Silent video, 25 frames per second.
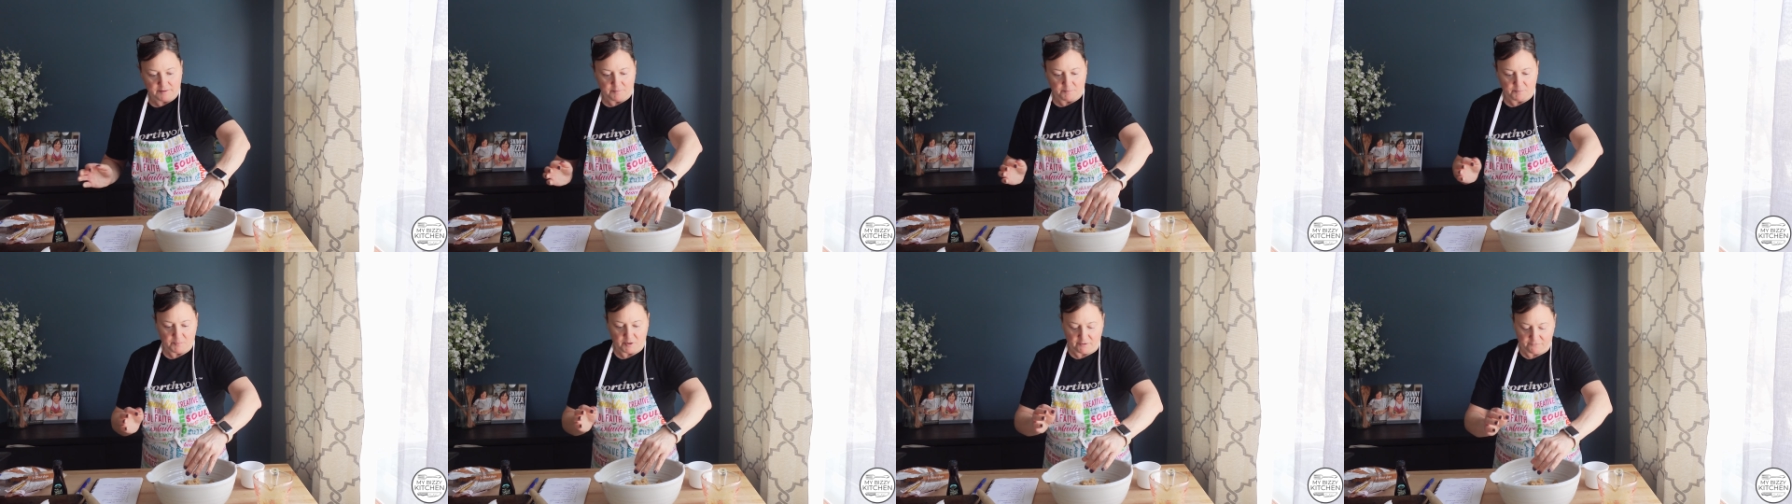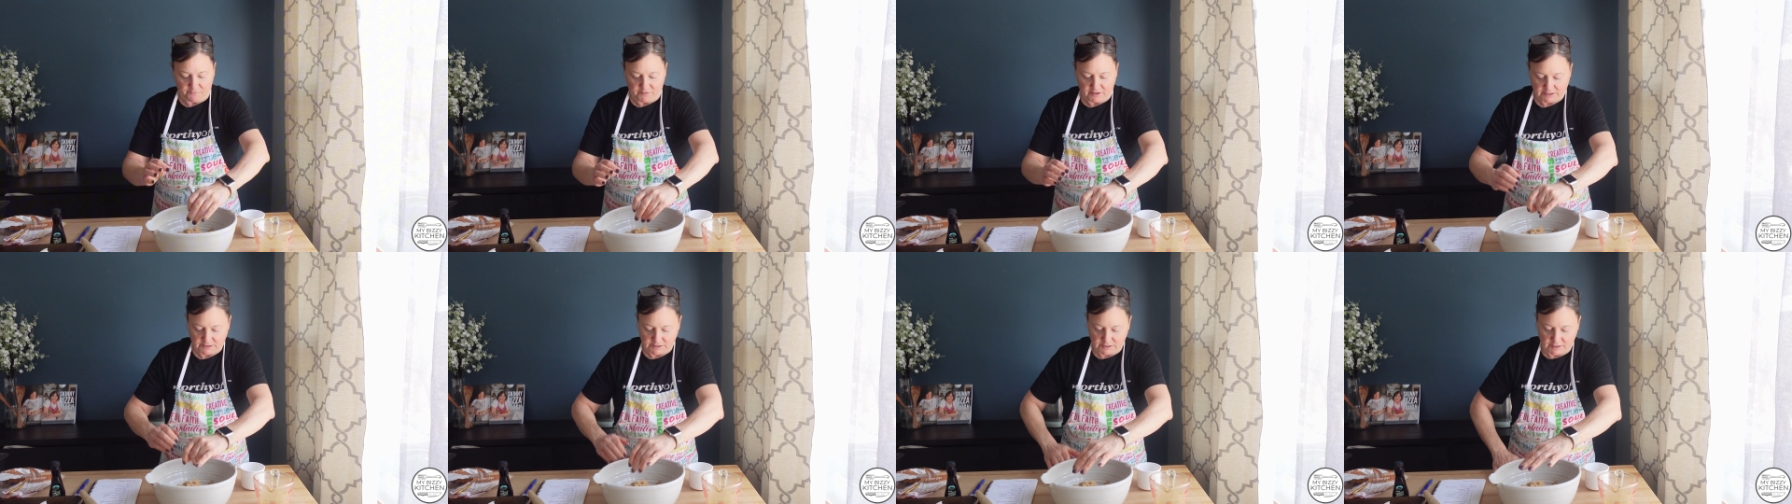
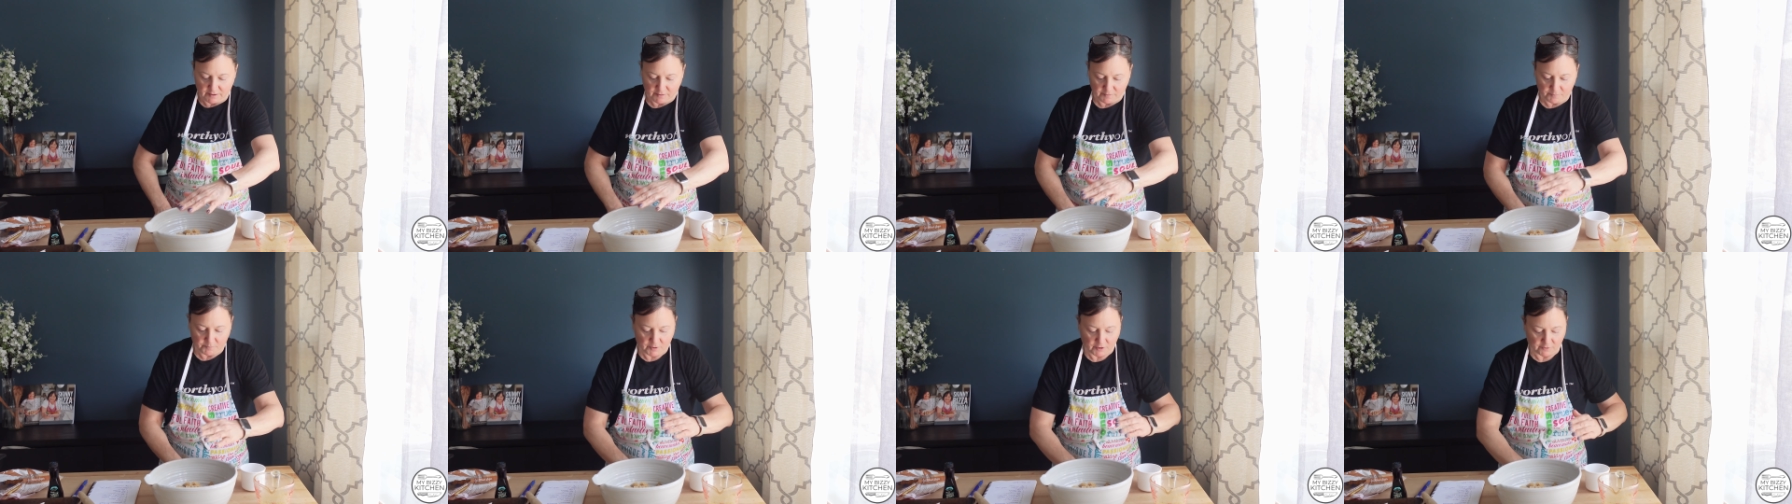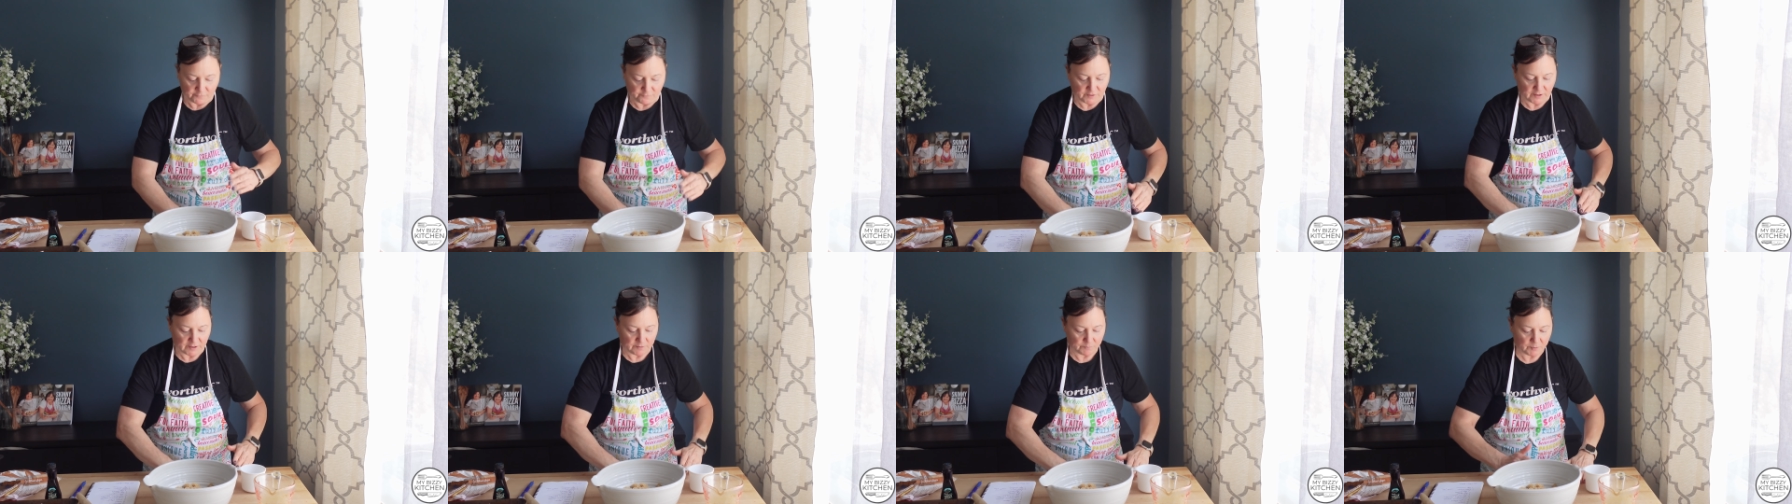Perfect.
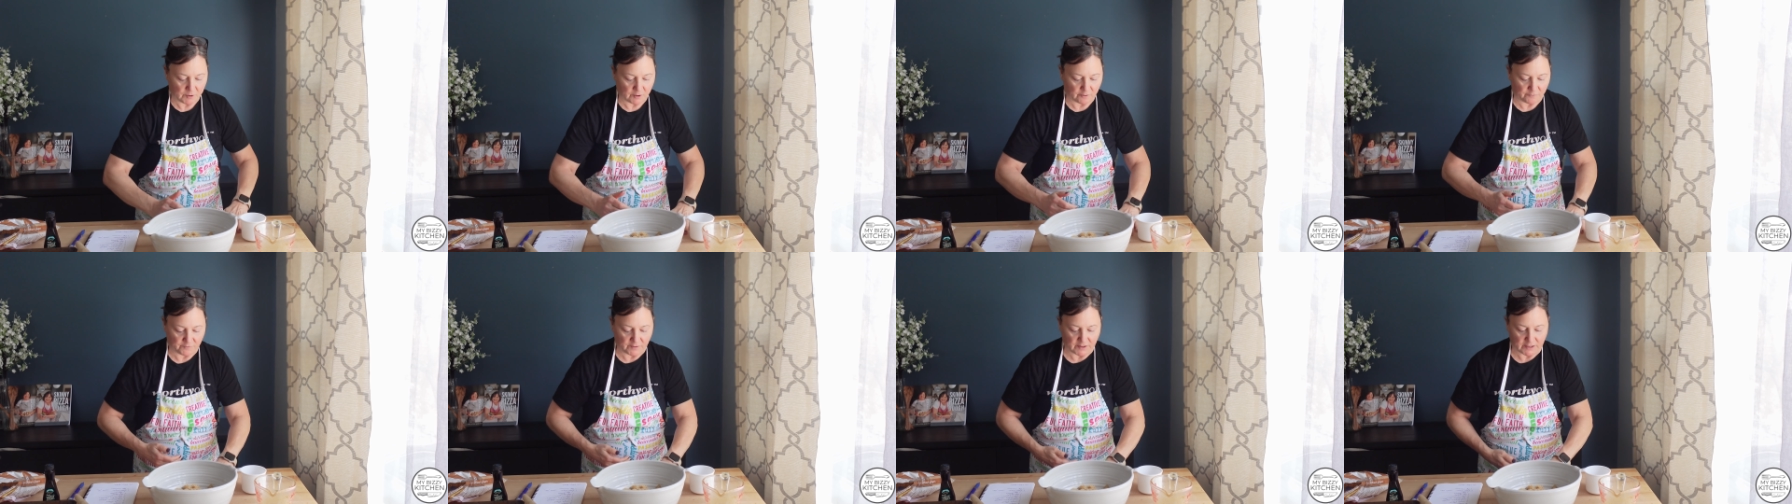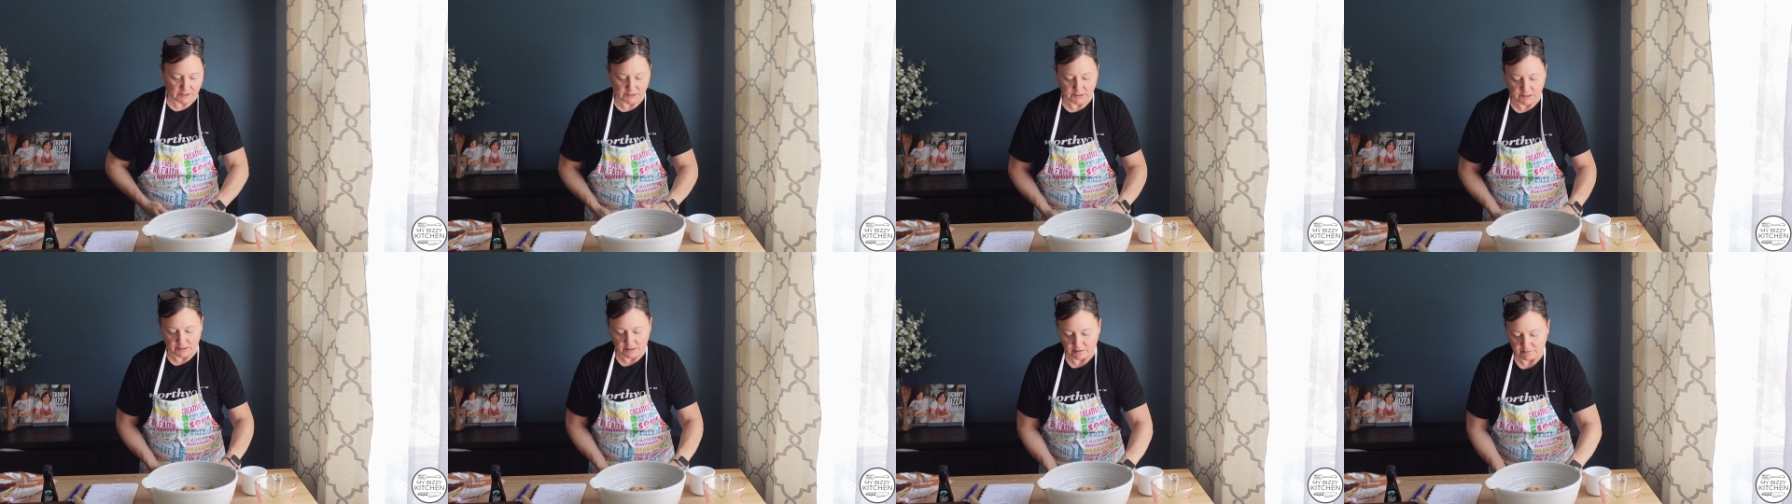
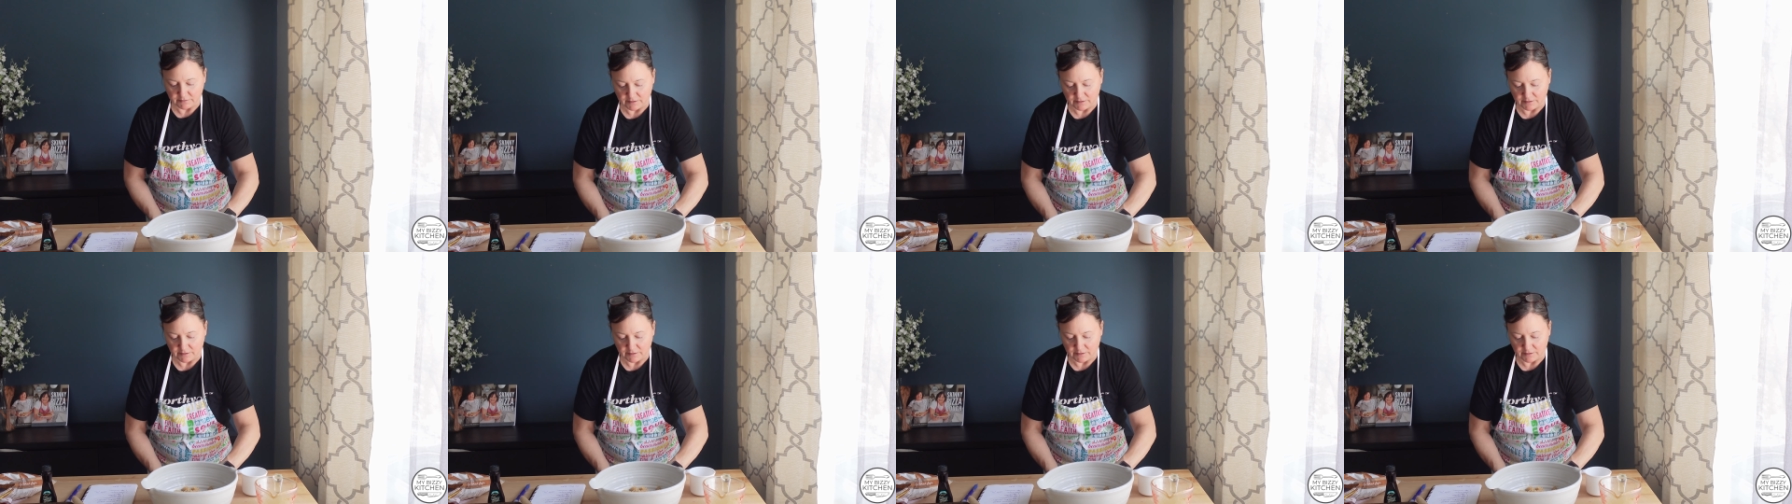And I